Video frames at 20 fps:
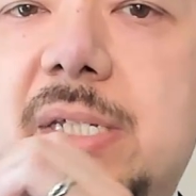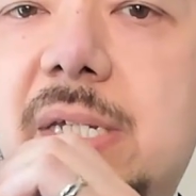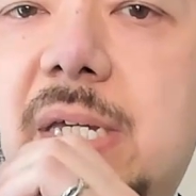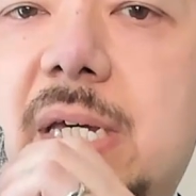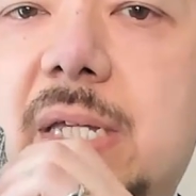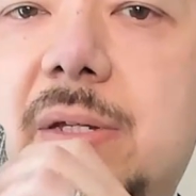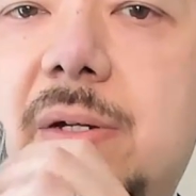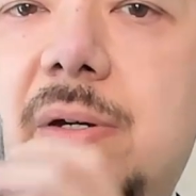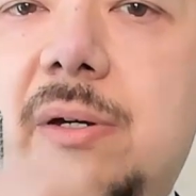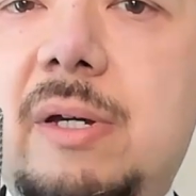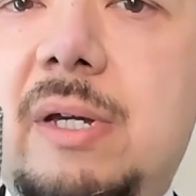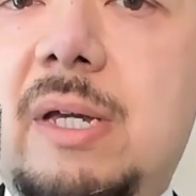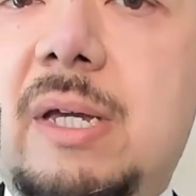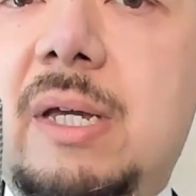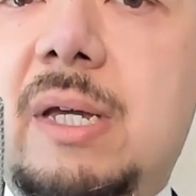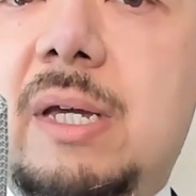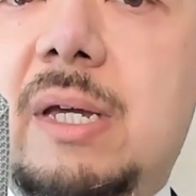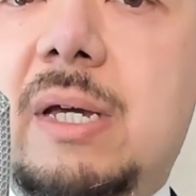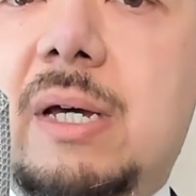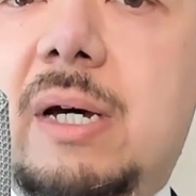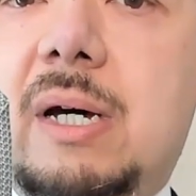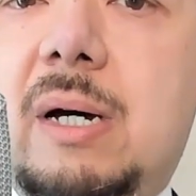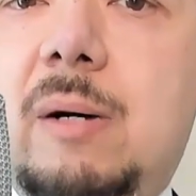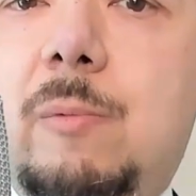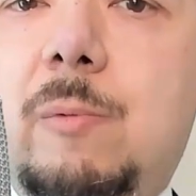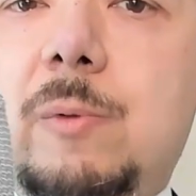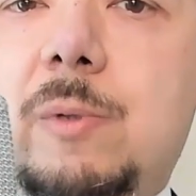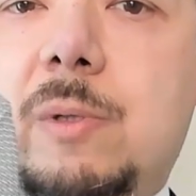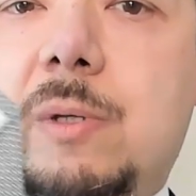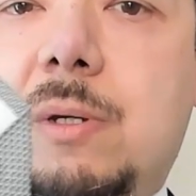together.
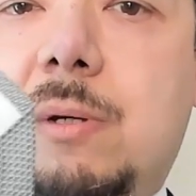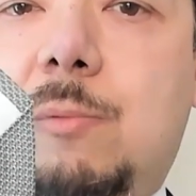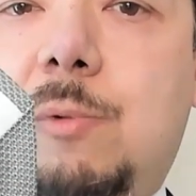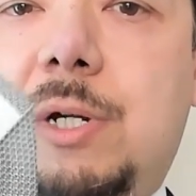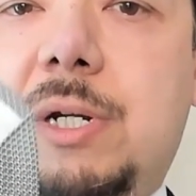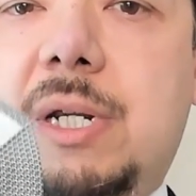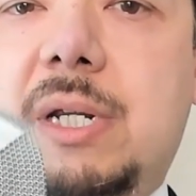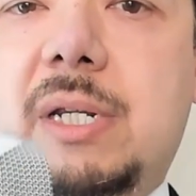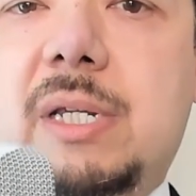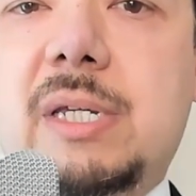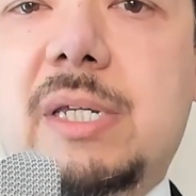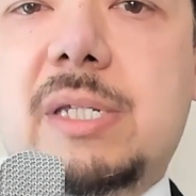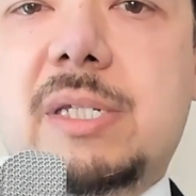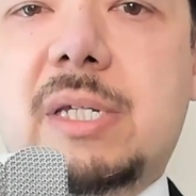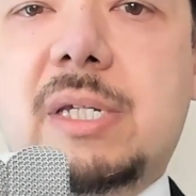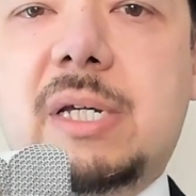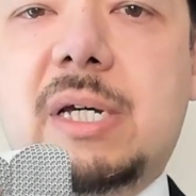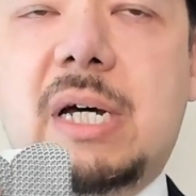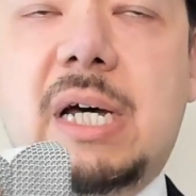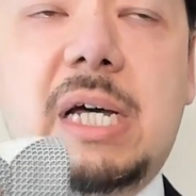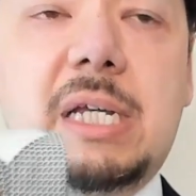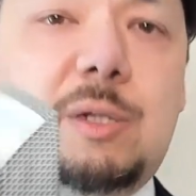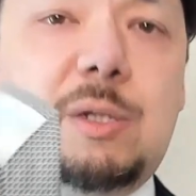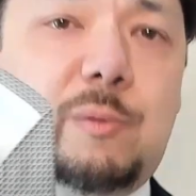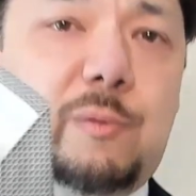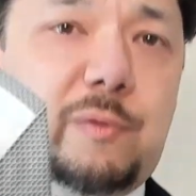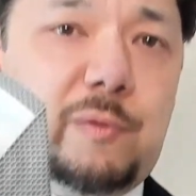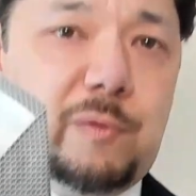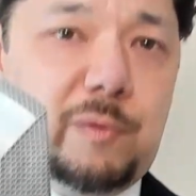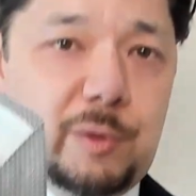When it is kind
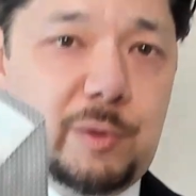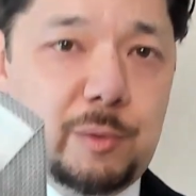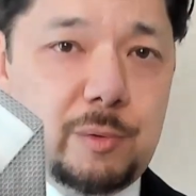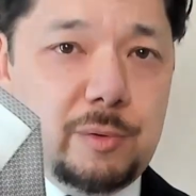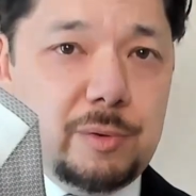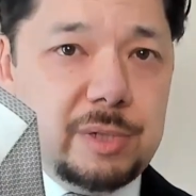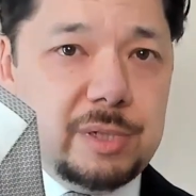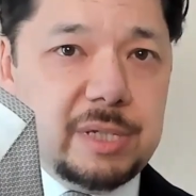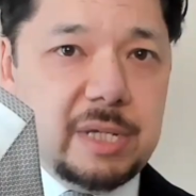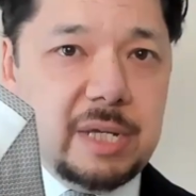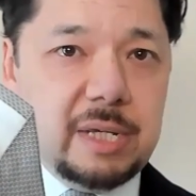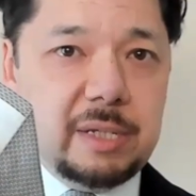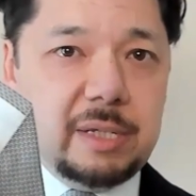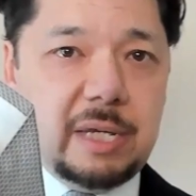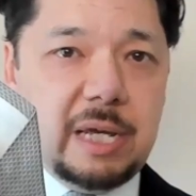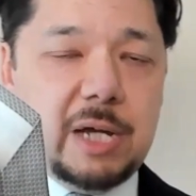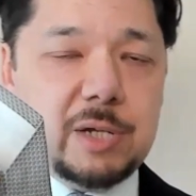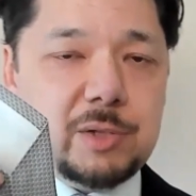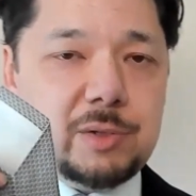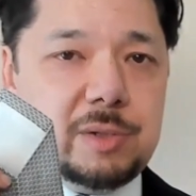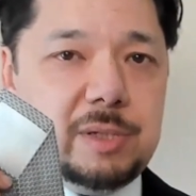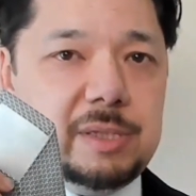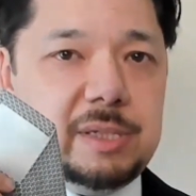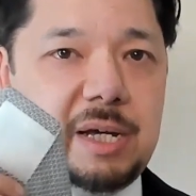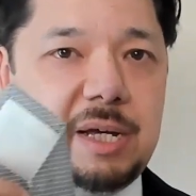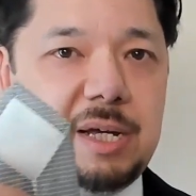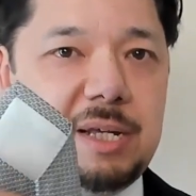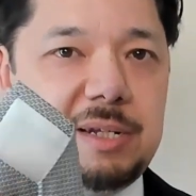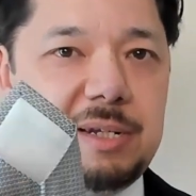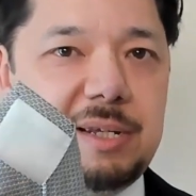of loose and casually
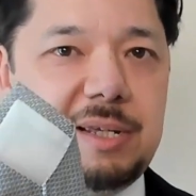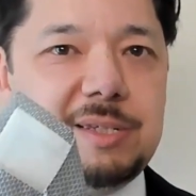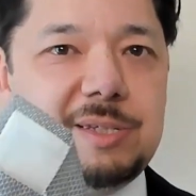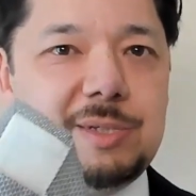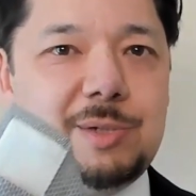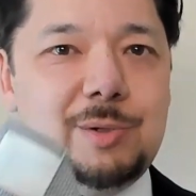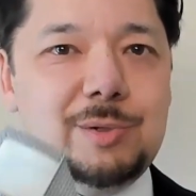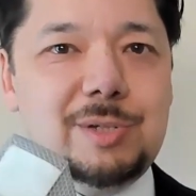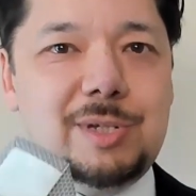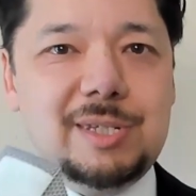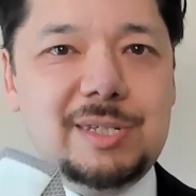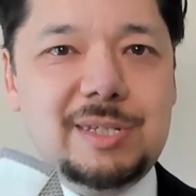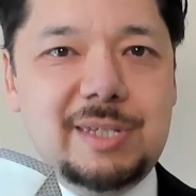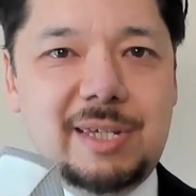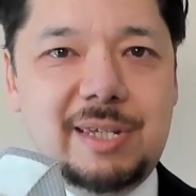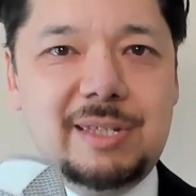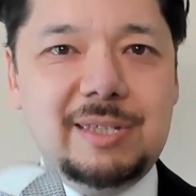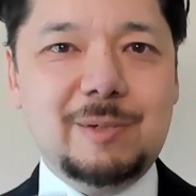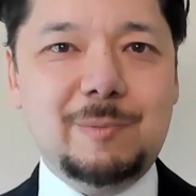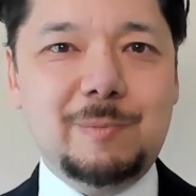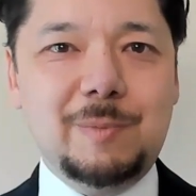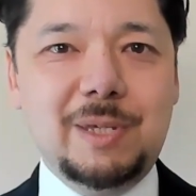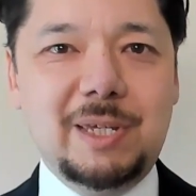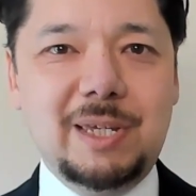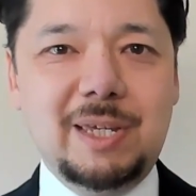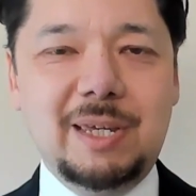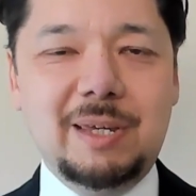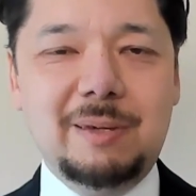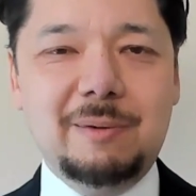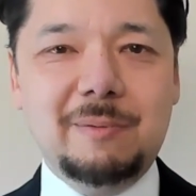done, it's usually seen to
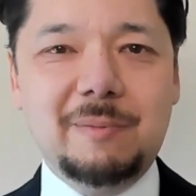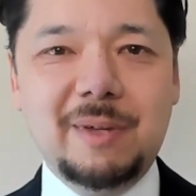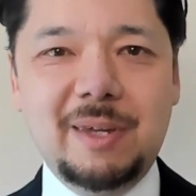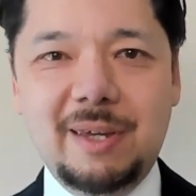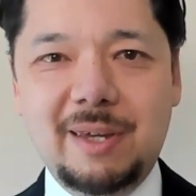be